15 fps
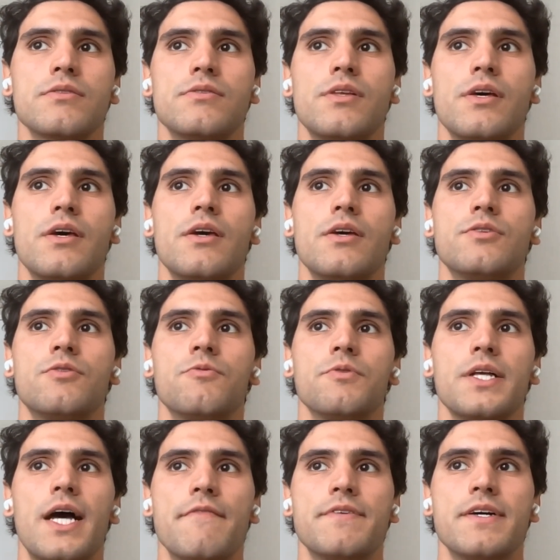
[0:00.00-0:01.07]
they don't
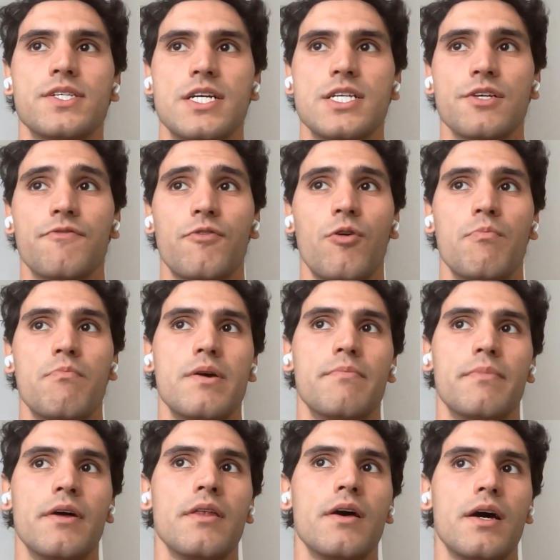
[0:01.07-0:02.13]
really have that sense of
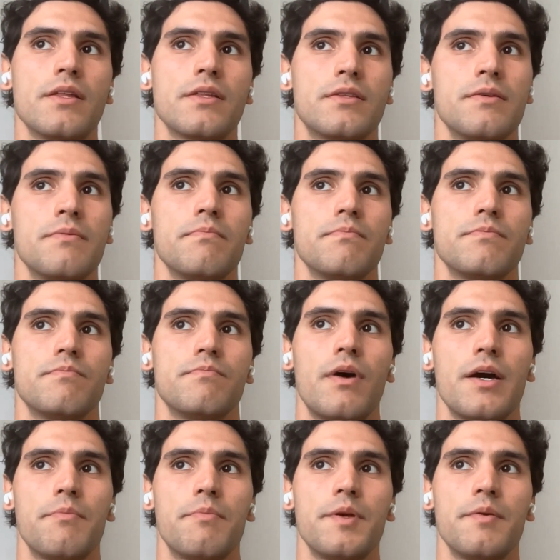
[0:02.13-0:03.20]
commitment and they
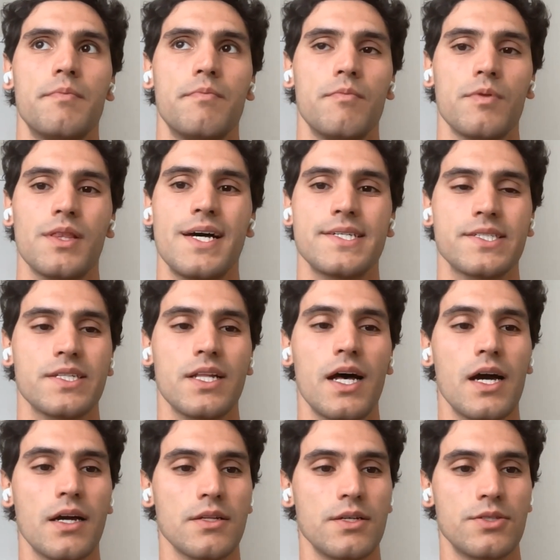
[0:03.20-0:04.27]
might be less
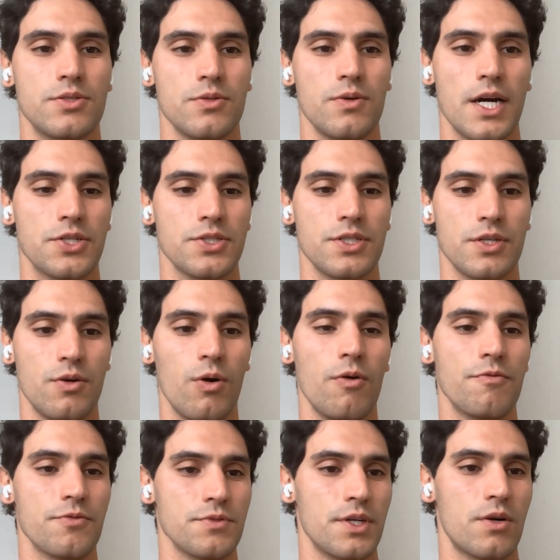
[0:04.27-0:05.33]
likely to actually
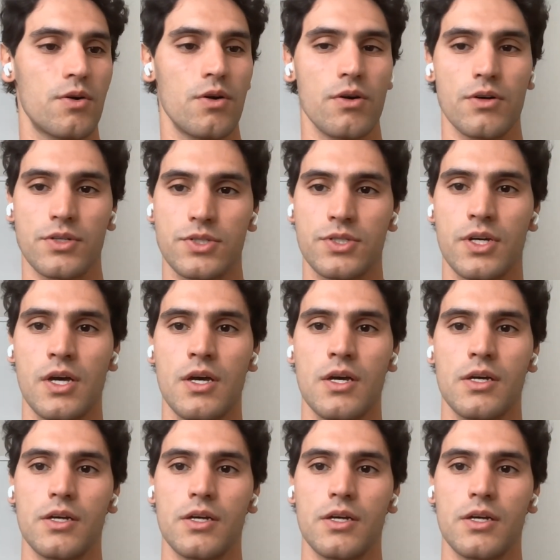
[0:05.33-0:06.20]
go through the course?